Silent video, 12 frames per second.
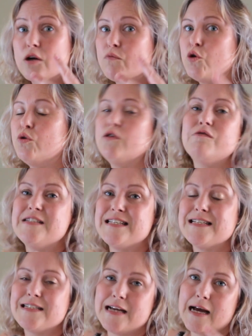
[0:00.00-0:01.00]
or a
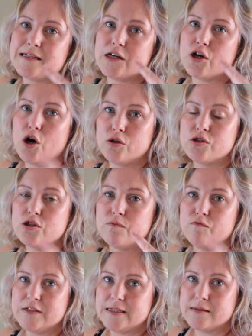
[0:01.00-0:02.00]
resistor at a constant
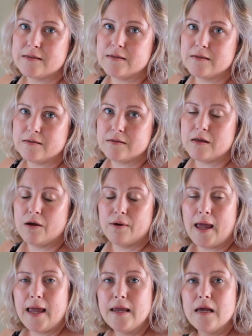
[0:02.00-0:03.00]
resistance,
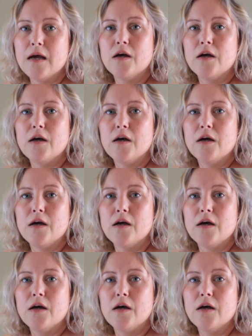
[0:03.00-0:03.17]
okay?